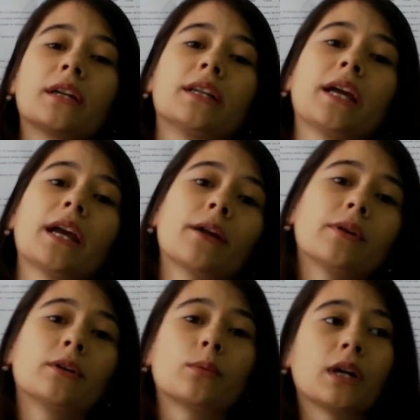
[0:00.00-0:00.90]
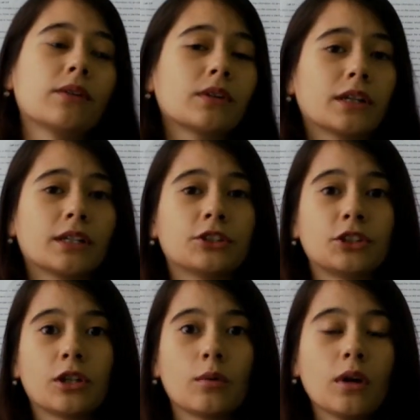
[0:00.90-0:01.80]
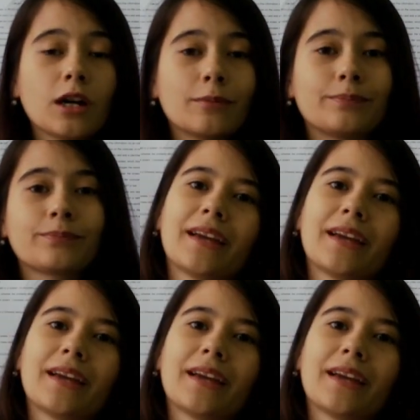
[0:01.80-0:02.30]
and Aaron were ever gonna show up.